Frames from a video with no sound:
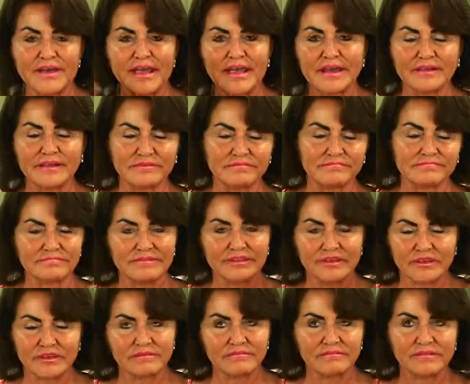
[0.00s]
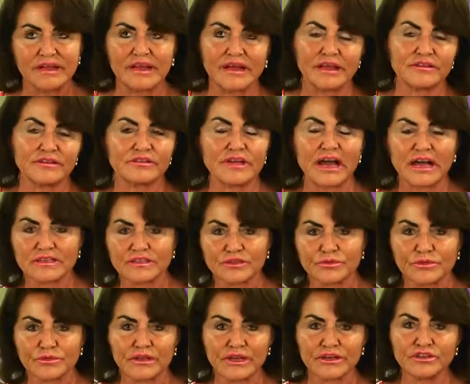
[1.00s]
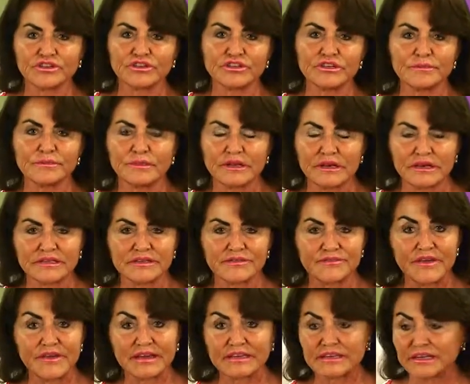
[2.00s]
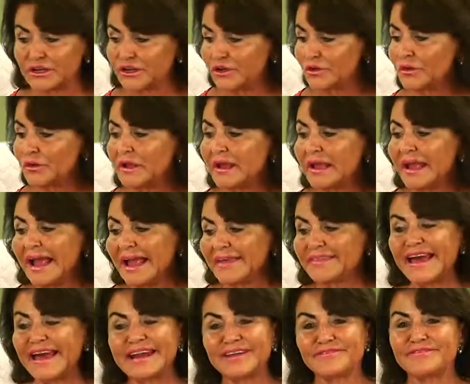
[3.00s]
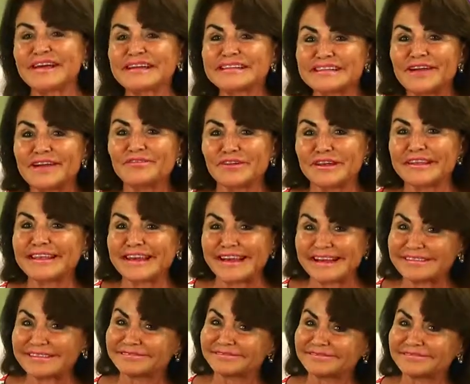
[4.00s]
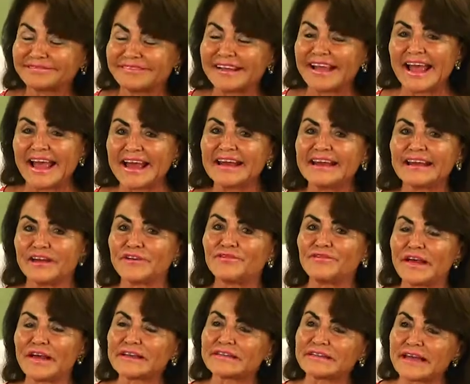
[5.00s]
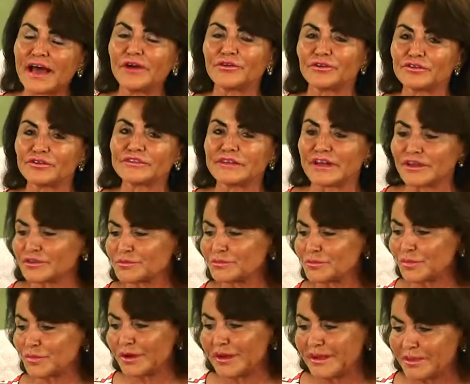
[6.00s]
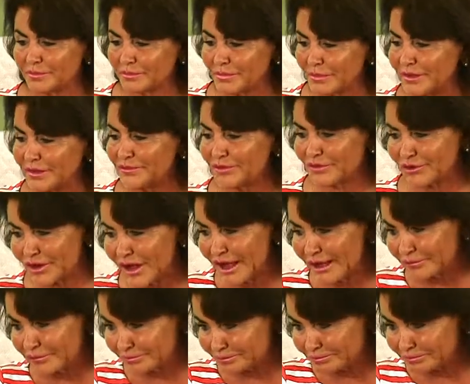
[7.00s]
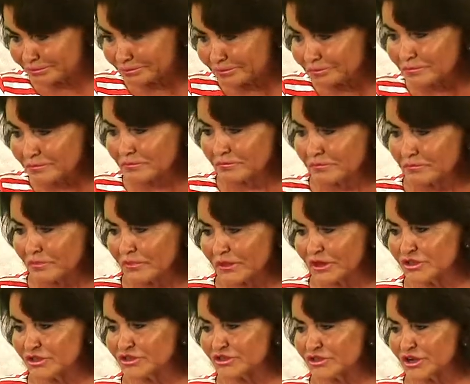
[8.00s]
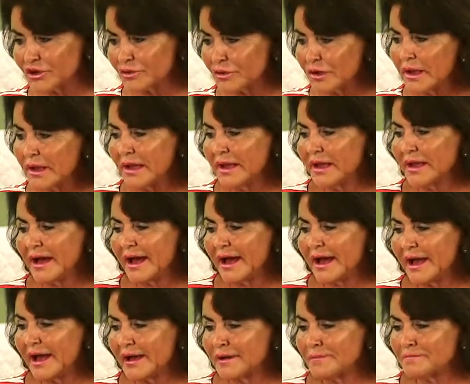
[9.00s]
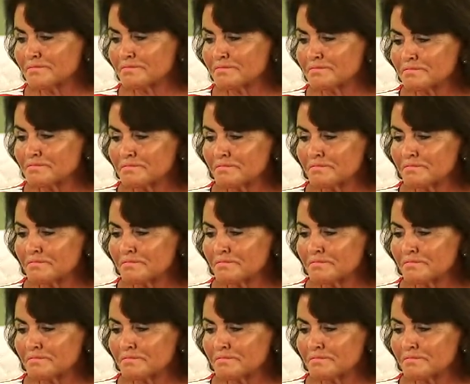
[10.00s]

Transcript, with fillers: a uh, toxic relationship that is affecting you. That affects everything, and it affects how your cells breathe, believe it or not. So um,